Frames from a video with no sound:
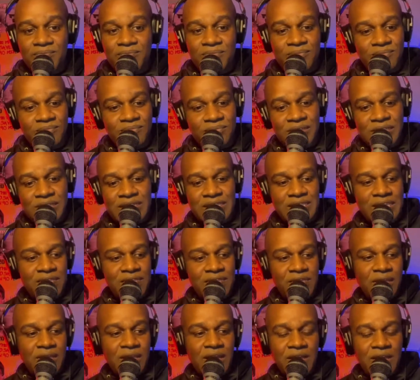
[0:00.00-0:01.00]
Please give
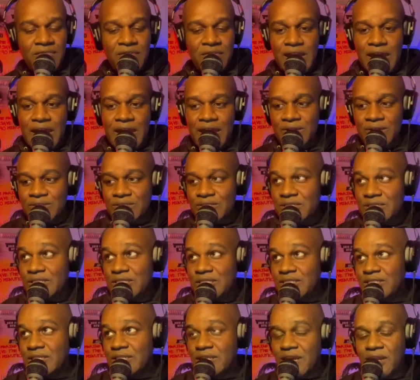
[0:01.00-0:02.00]
your love and energy
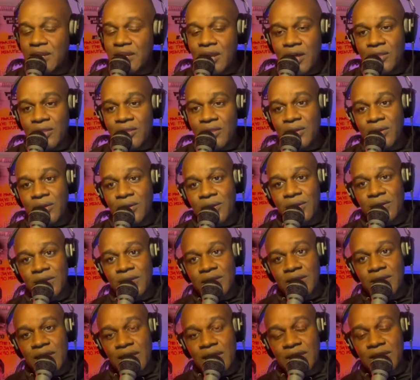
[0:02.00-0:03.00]
to none other
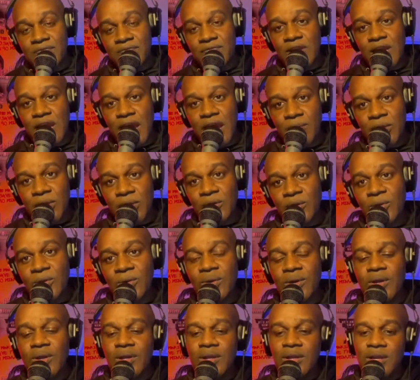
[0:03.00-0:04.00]
than the
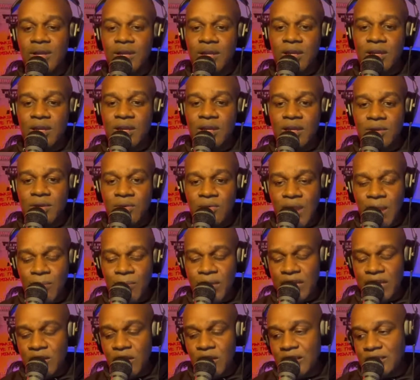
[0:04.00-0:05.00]
phenomenal
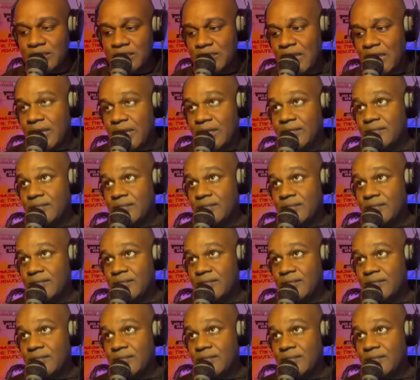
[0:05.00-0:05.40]
Rabbi Darkside.